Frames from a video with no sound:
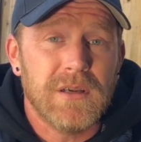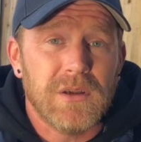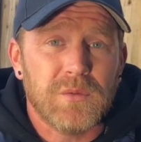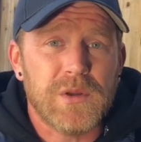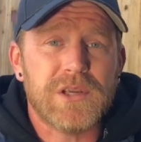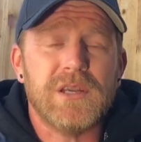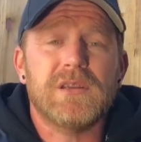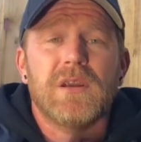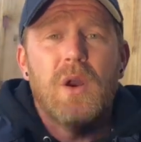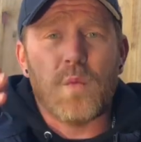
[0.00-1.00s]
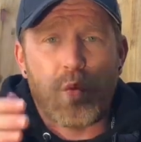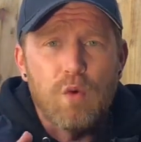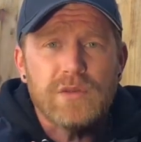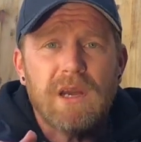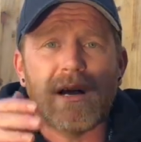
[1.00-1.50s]
which is
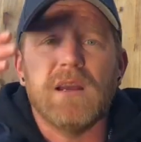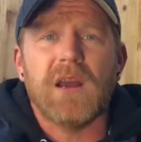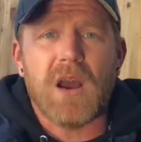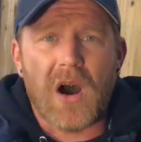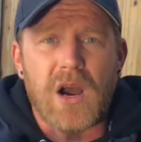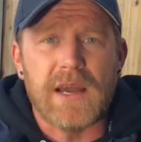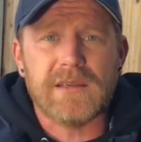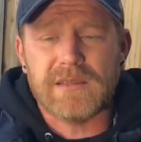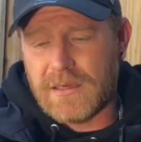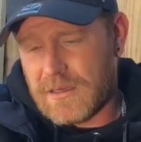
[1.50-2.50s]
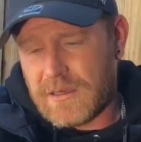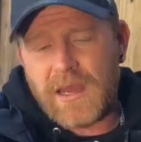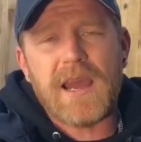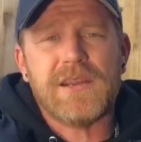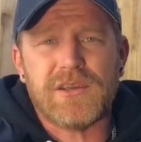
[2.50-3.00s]
water, ice,
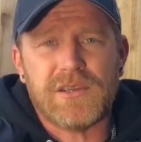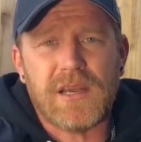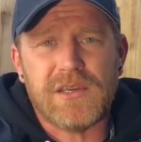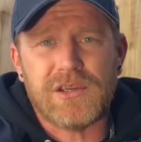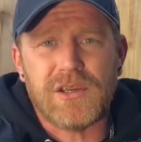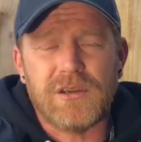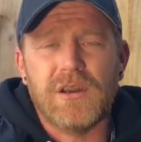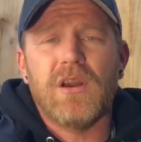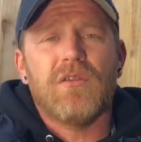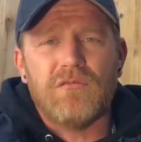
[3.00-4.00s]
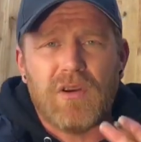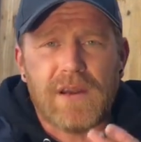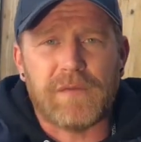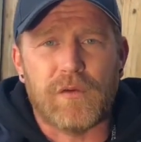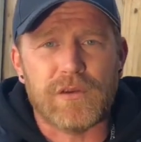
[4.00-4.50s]
agitation, run
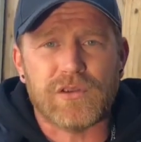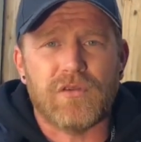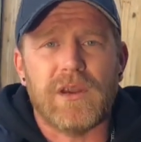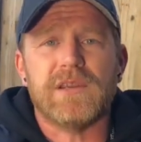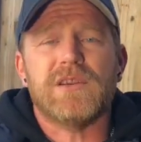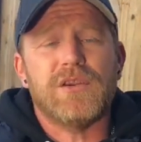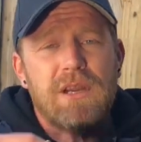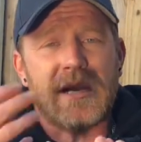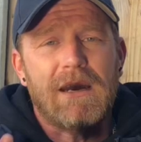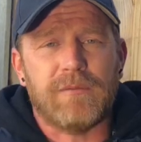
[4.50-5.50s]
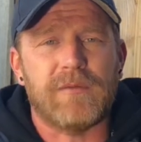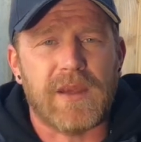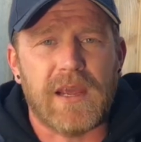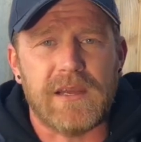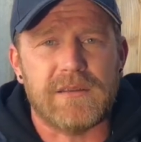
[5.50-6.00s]
it through a screens, and you get left with the
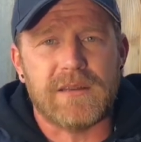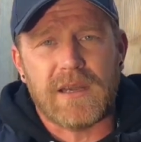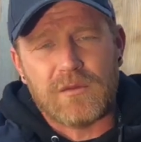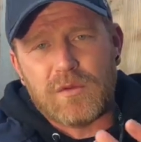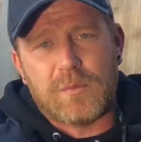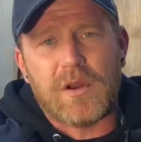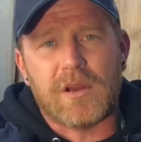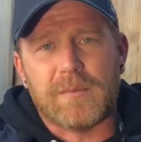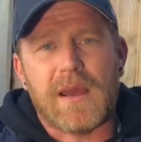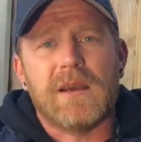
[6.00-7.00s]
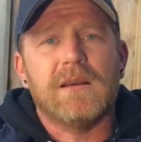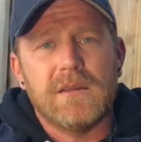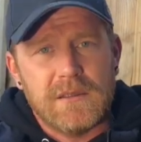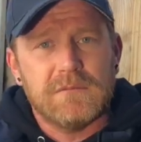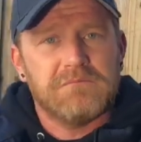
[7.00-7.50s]
heads and all the plant matter
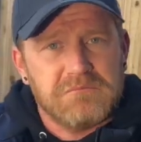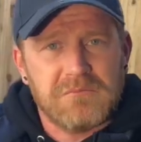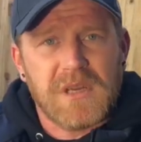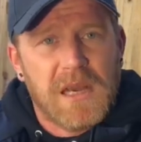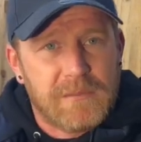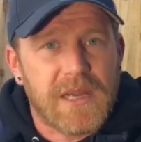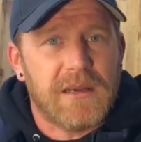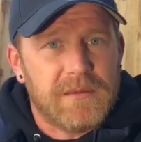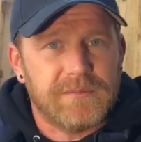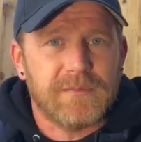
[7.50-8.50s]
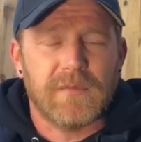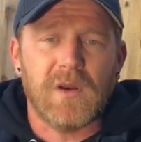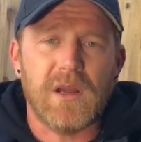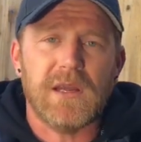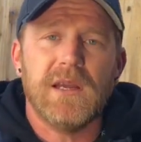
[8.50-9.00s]
comes out, all
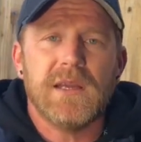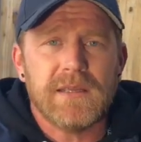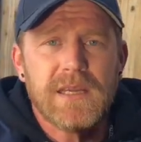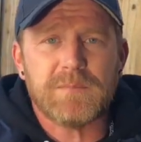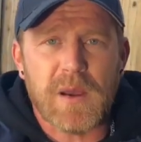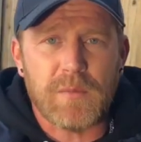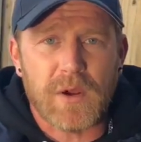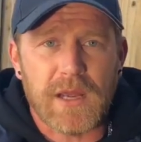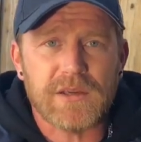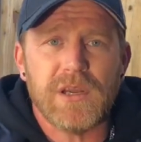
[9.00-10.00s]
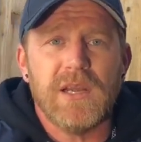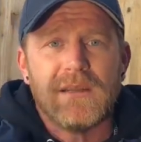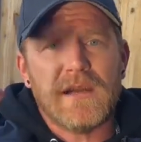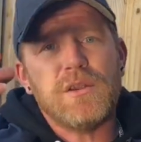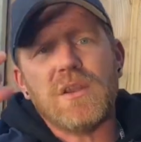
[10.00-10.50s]
right? That's bubble hash.
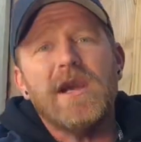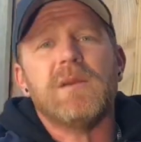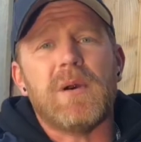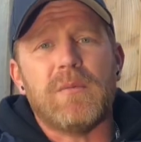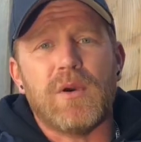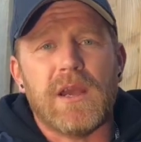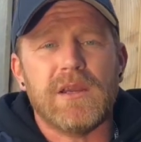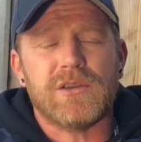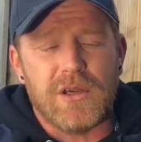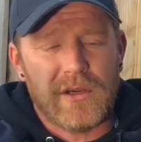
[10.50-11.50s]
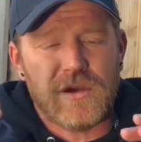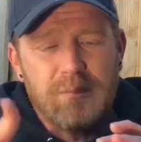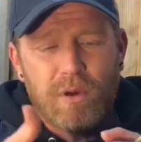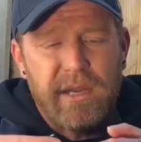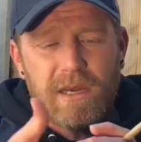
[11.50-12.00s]
Now you get your bubble hash, you
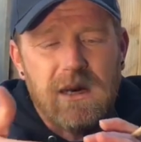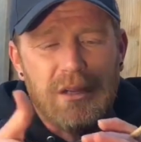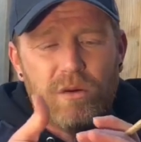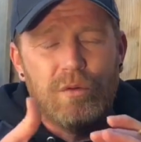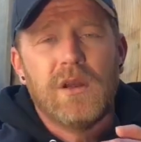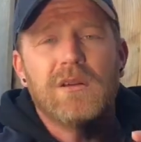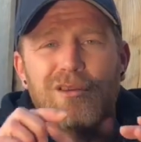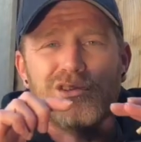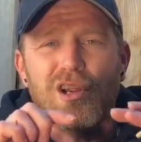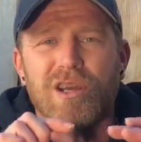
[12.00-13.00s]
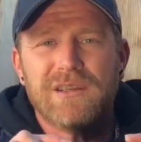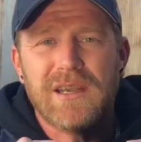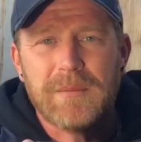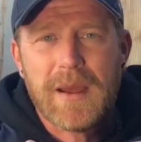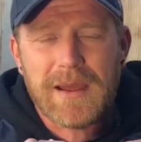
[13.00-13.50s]
put it in a little, looks like a
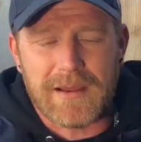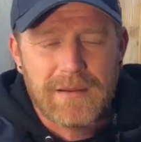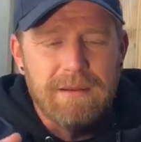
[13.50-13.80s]
tea bag,